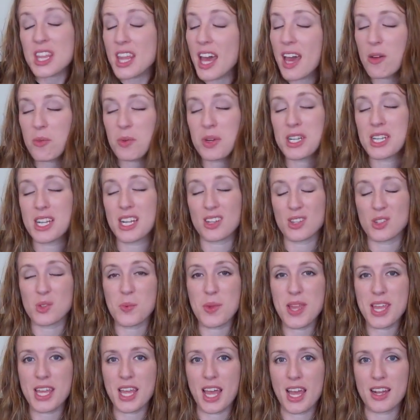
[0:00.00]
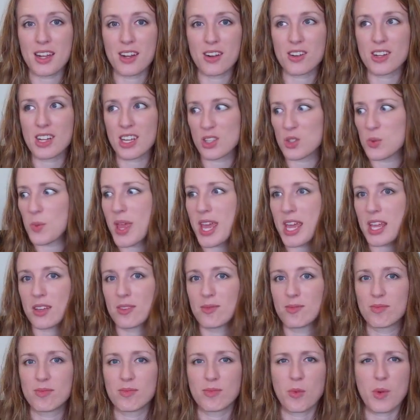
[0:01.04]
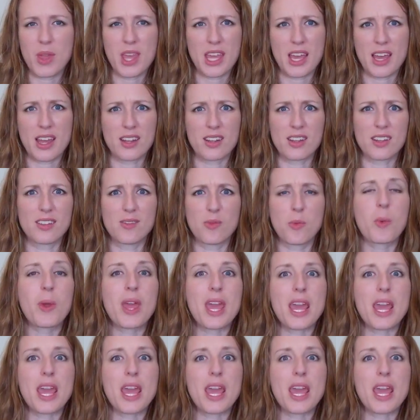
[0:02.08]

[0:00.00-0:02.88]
You'll see that one next weekend, or next week. Week.